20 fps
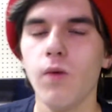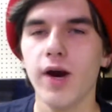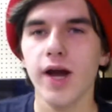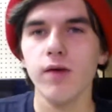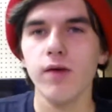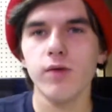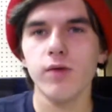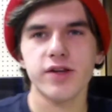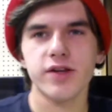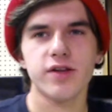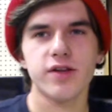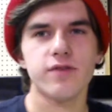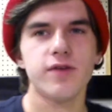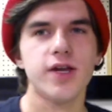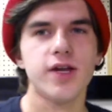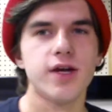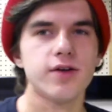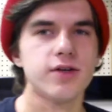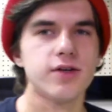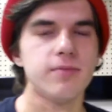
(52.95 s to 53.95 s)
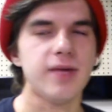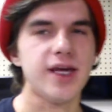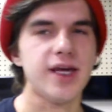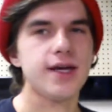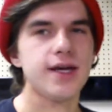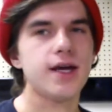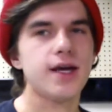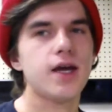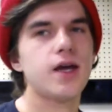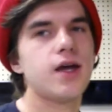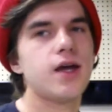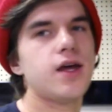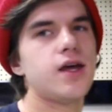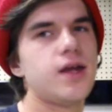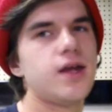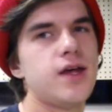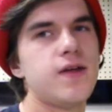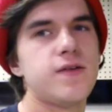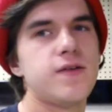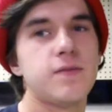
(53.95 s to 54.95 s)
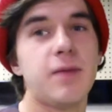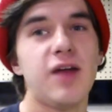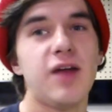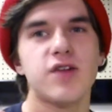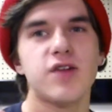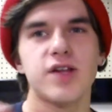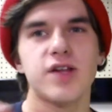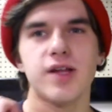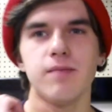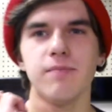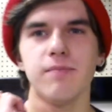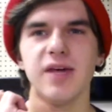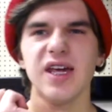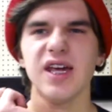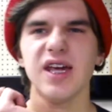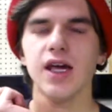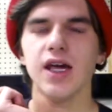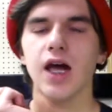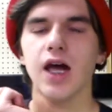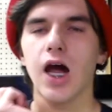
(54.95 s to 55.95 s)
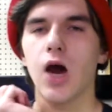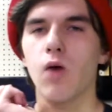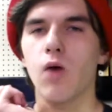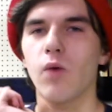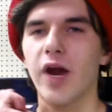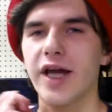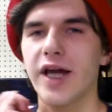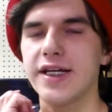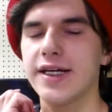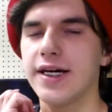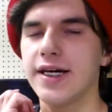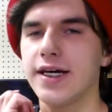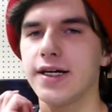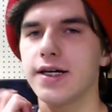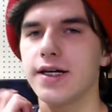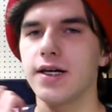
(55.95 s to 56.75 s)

I want this video to be is basically me ranting,